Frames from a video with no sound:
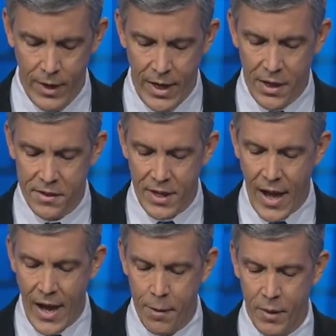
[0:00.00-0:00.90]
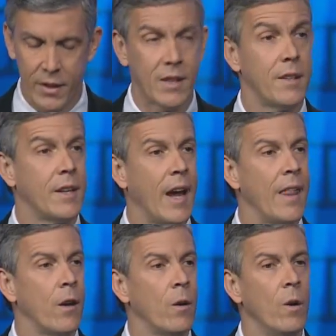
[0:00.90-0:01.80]
And it's time that
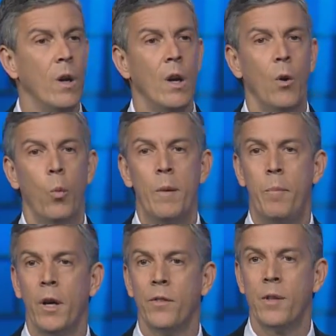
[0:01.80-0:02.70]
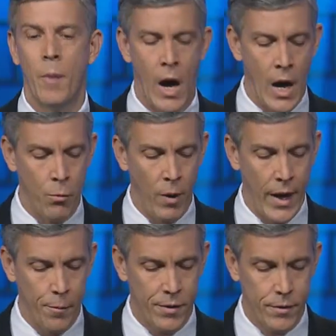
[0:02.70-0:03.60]
together we build some
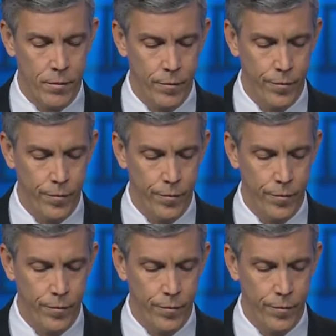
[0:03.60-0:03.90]
on-ramps.